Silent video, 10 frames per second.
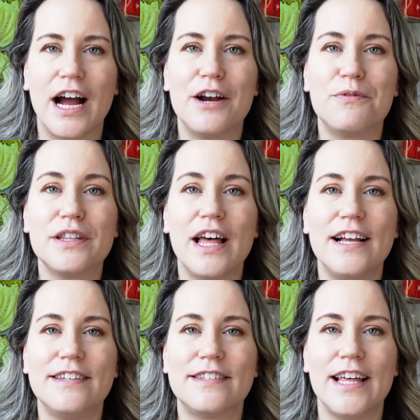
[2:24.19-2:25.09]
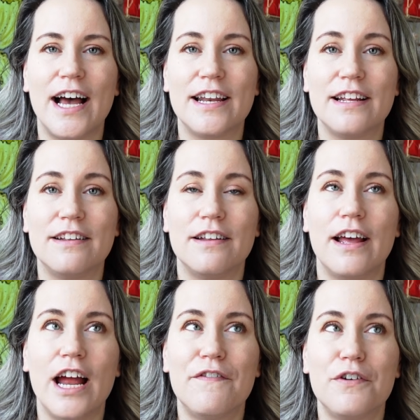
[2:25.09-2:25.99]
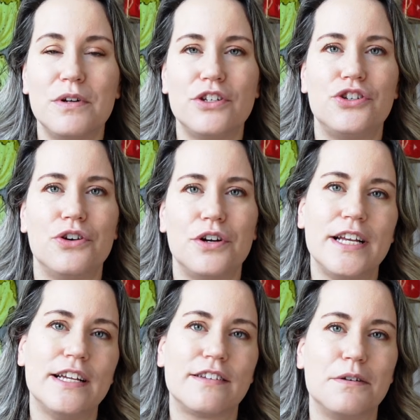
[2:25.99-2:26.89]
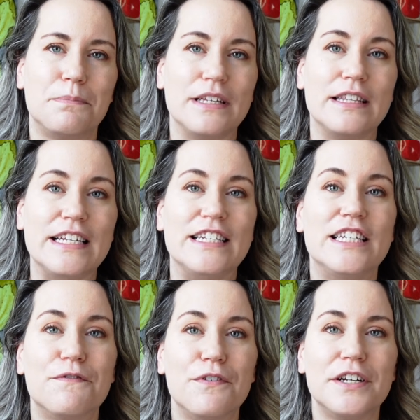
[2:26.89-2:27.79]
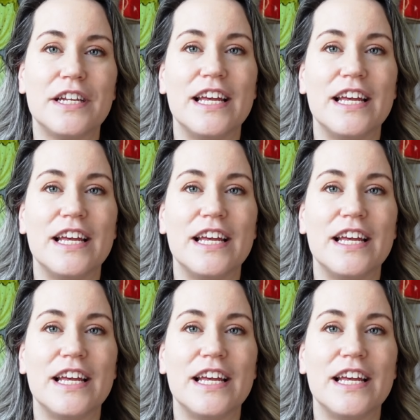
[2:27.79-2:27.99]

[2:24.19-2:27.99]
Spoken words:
I realized that everyone's journey is completely different